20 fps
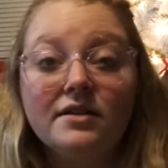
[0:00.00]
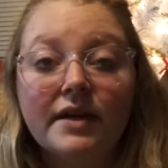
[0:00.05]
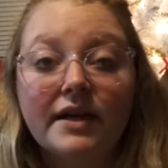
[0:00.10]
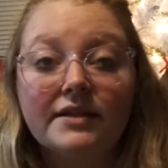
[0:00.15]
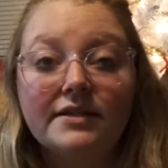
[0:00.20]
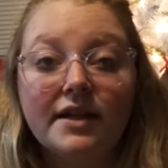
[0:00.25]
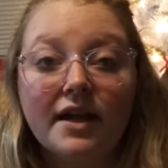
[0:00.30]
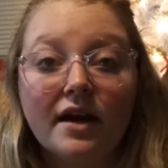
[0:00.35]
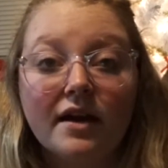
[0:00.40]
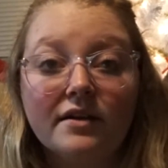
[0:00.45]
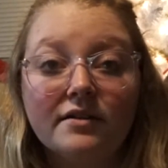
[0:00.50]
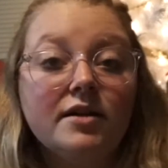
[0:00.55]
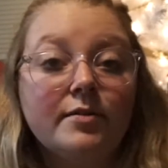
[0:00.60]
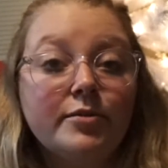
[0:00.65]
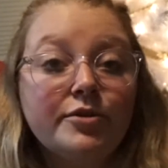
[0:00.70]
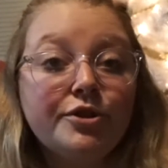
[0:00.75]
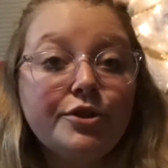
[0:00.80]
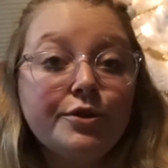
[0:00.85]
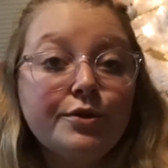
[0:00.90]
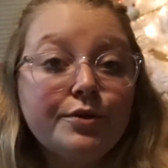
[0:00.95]
idea
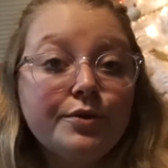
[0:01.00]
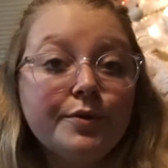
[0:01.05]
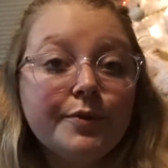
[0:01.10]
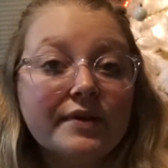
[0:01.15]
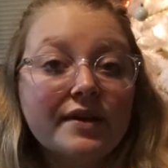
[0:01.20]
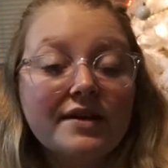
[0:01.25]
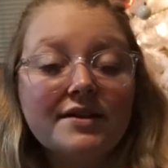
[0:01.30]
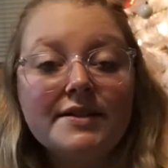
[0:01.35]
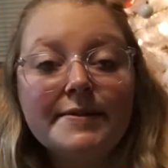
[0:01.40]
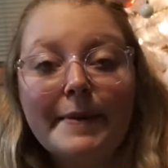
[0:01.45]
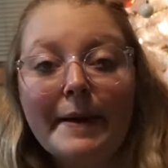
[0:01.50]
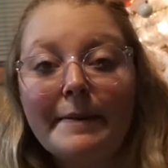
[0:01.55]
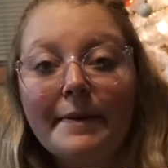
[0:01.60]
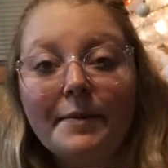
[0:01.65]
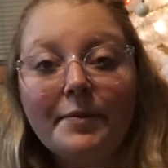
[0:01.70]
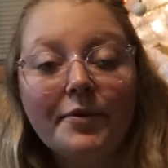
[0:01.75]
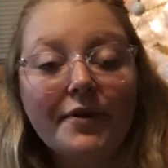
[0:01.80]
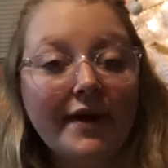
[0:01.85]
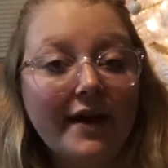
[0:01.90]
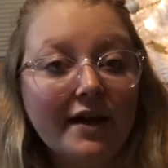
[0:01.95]
number two is to buy
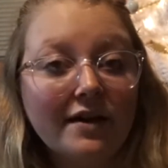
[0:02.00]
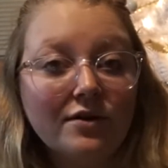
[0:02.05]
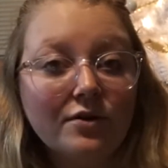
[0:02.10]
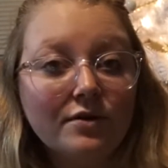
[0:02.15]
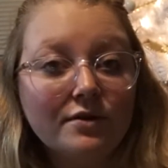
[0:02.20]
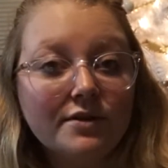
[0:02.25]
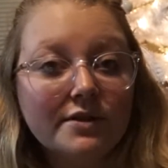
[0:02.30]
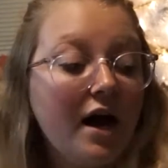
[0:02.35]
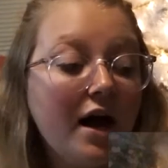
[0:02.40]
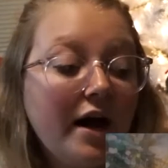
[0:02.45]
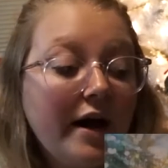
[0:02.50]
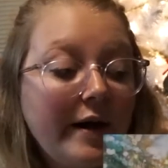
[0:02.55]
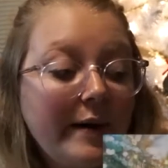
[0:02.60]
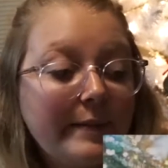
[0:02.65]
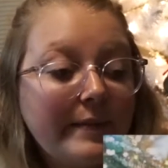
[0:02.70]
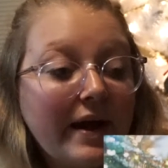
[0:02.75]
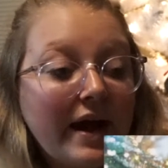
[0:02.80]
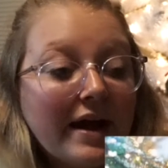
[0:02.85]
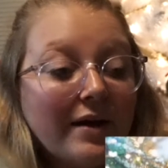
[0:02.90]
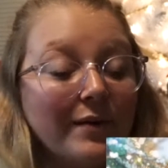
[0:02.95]
people candles.
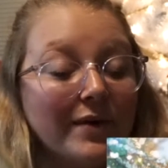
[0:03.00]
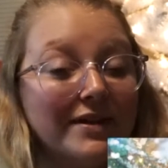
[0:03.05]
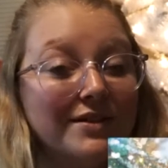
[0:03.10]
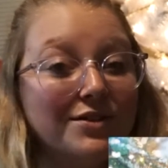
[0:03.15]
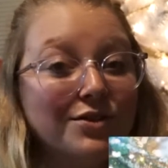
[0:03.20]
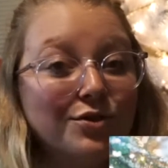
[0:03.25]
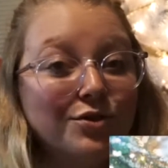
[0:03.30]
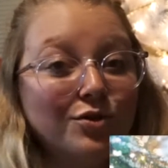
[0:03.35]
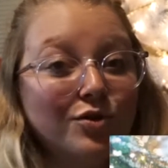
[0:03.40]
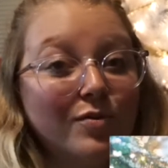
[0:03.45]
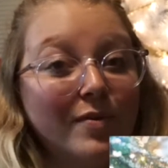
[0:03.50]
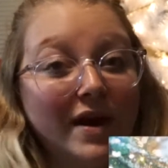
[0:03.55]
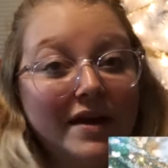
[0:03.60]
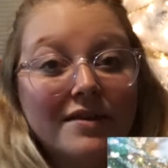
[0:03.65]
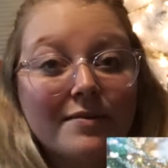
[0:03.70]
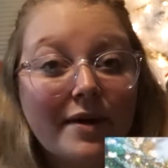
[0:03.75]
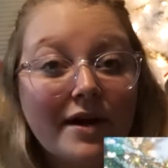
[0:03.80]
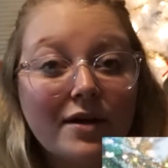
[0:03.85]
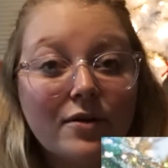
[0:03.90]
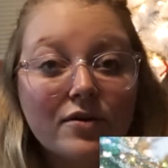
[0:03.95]
Um, I went to
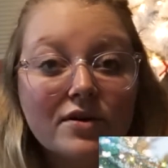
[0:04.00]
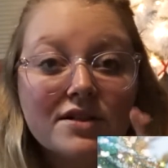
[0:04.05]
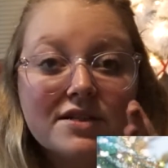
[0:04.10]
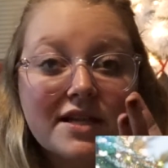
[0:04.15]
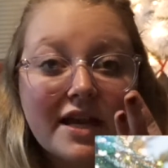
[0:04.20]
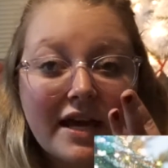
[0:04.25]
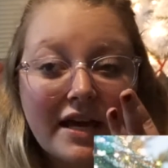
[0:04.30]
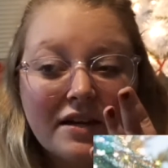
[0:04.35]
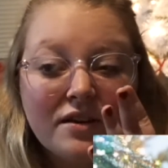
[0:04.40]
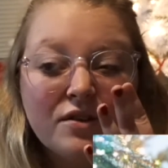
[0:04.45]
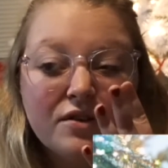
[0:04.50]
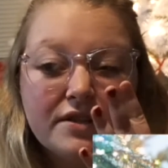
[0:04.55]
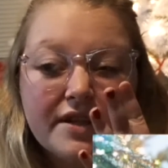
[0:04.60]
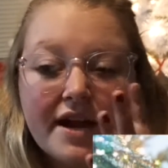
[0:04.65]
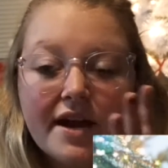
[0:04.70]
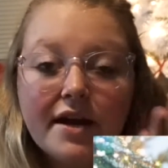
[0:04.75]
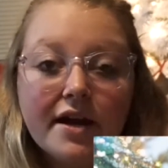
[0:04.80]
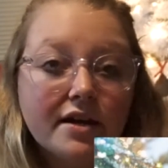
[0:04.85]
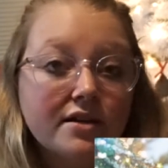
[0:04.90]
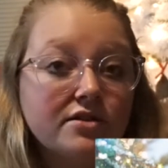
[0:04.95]
Bath & Body Works candle
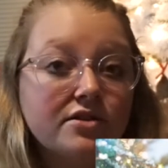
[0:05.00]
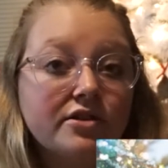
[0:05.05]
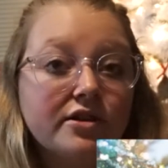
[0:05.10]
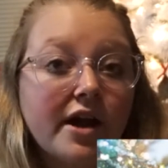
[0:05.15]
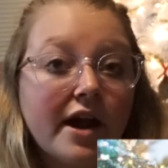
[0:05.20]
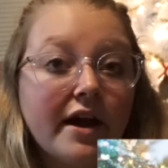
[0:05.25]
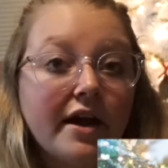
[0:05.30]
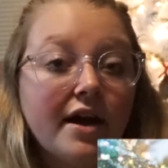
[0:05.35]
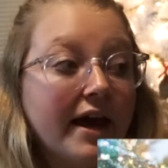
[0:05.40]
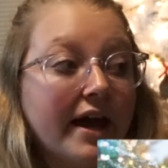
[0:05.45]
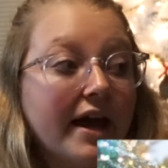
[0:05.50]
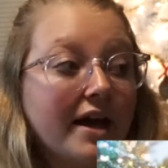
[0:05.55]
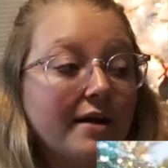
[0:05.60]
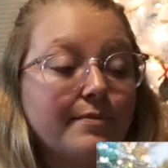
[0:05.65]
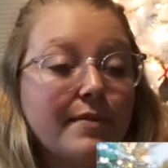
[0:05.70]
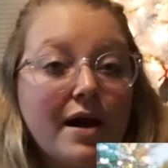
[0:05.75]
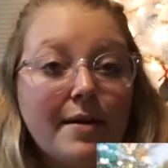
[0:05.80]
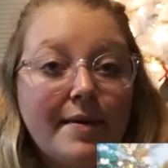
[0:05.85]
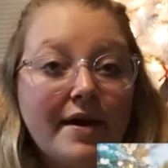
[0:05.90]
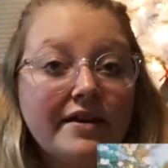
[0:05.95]
day yesterday and
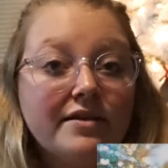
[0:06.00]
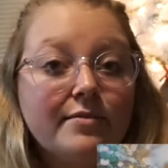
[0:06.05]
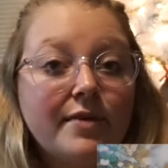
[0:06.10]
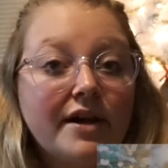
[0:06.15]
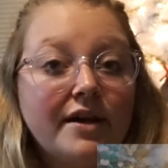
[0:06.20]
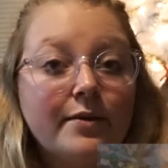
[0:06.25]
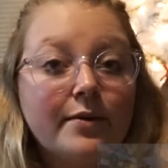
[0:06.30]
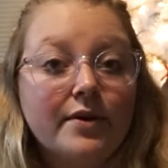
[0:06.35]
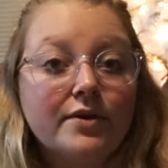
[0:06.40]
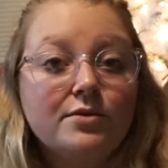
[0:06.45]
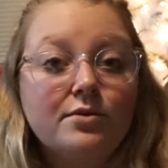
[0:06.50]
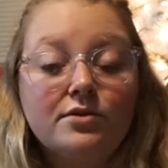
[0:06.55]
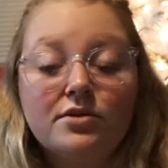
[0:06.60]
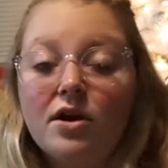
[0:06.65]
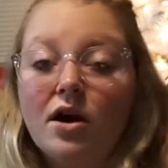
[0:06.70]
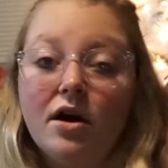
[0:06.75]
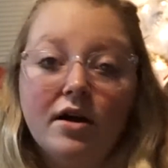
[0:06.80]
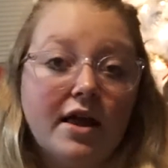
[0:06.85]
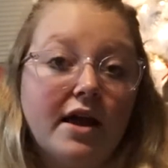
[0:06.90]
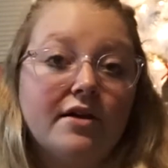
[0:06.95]
my Bath & Body Works was
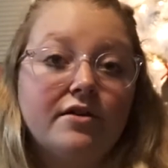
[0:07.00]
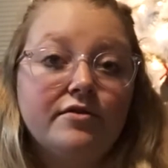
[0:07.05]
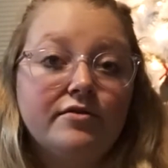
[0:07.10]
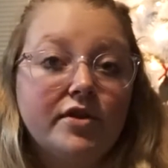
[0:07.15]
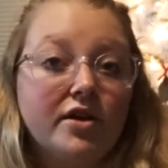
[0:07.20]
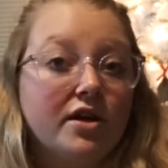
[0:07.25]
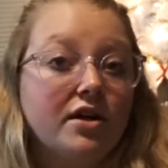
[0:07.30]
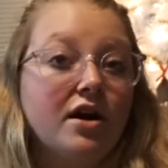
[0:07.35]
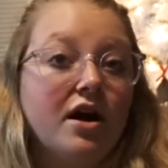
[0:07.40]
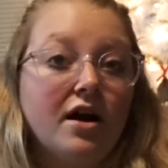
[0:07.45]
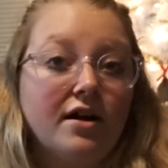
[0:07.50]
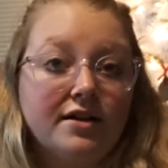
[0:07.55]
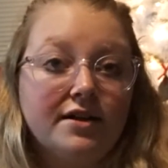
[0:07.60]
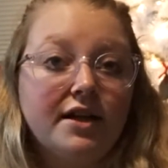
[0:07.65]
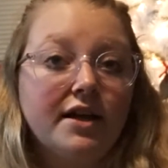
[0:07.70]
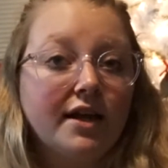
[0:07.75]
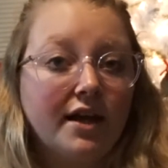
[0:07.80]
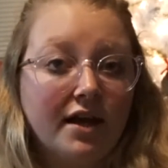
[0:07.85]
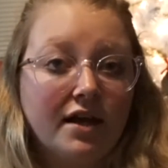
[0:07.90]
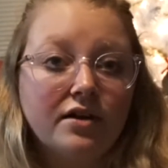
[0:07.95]
all out of their
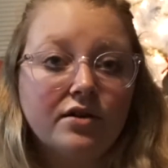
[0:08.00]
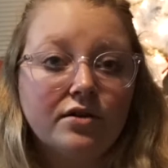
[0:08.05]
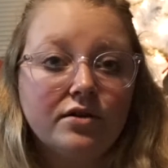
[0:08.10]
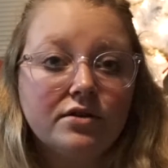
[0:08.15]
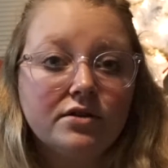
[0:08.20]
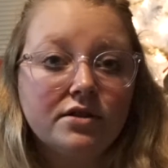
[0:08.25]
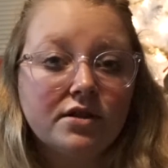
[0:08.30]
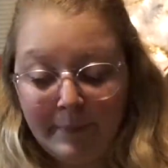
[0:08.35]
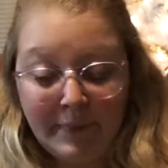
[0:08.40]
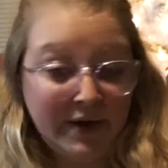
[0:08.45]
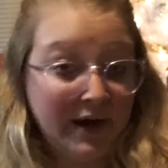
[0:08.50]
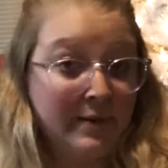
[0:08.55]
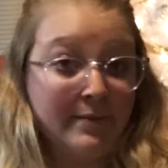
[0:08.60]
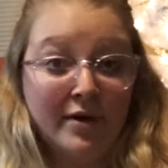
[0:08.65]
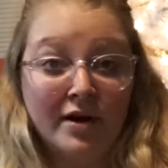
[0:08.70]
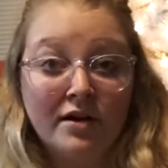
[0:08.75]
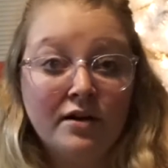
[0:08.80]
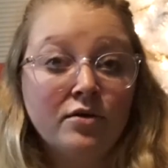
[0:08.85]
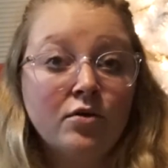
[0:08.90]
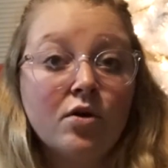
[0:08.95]
holiday candles, but I
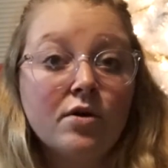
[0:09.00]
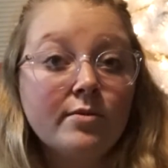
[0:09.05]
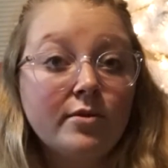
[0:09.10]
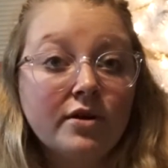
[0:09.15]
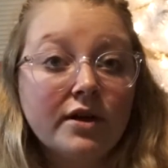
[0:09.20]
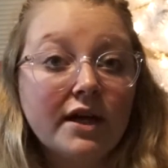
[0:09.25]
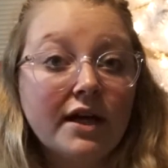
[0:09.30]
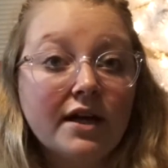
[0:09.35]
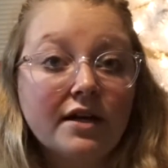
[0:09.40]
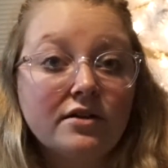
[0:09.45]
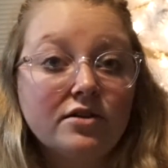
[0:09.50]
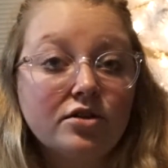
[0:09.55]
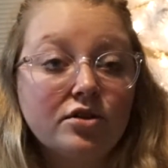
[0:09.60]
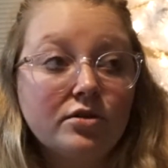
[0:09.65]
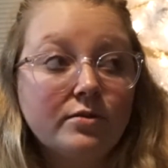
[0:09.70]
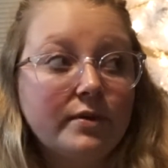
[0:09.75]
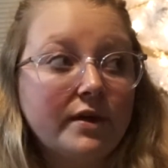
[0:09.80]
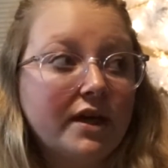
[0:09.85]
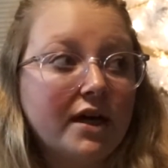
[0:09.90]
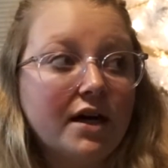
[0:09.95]
bought a normal
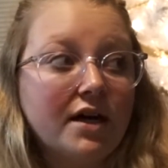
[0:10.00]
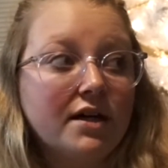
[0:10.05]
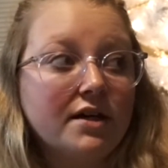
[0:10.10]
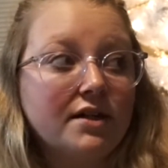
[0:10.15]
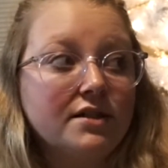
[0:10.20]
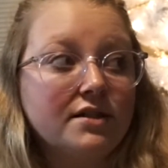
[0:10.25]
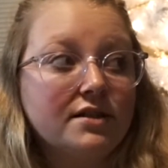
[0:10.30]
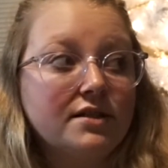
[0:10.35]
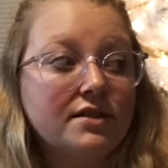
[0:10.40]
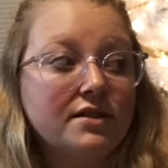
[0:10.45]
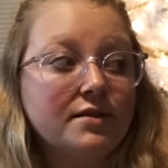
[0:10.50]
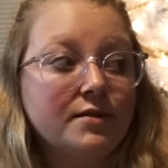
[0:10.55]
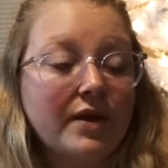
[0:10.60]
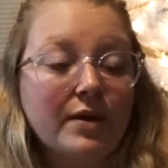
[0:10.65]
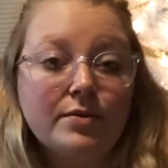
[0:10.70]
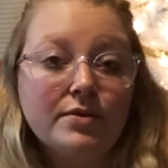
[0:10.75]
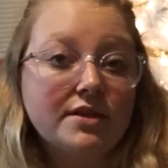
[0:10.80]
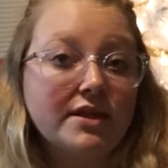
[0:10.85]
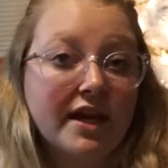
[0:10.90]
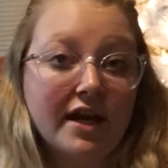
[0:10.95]
candle because it
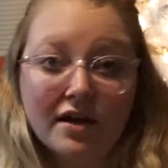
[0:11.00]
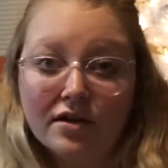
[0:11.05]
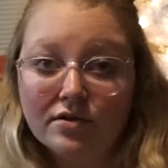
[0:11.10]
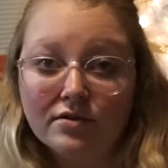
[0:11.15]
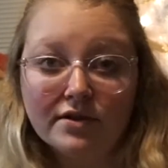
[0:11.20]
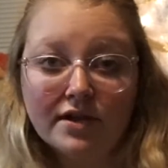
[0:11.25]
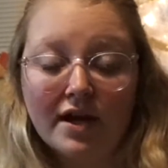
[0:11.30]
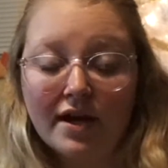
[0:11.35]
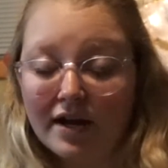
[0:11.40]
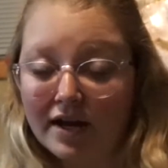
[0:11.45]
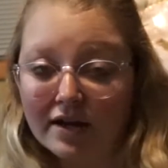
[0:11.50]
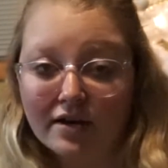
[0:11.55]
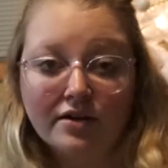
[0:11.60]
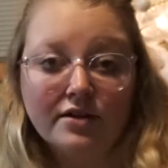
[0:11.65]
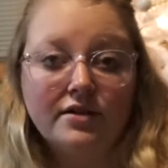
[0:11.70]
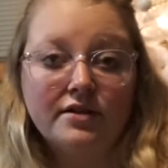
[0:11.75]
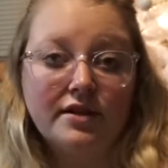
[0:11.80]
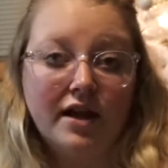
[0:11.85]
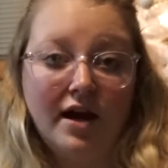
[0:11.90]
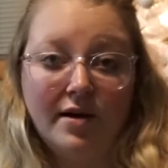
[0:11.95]
was candle day and I
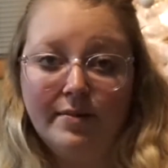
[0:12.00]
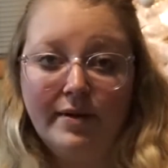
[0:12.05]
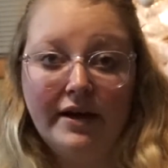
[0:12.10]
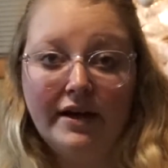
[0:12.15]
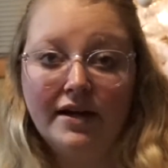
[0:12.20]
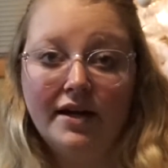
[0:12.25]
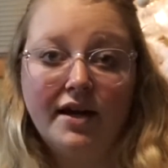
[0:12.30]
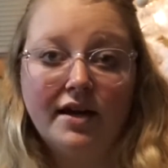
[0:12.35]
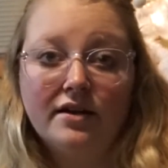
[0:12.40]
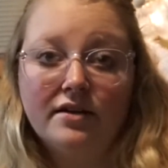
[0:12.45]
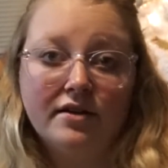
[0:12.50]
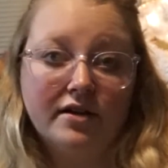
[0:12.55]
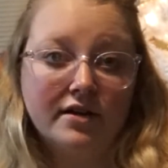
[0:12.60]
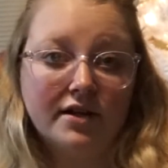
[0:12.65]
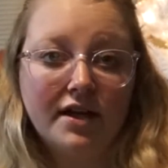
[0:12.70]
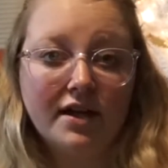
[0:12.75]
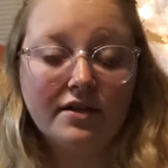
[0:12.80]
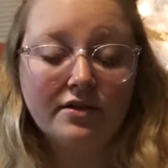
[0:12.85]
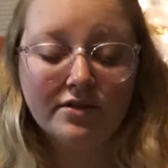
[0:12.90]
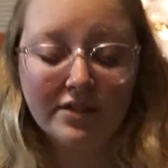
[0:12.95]
couldn't not buy a candle on
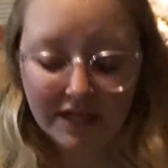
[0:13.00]
candle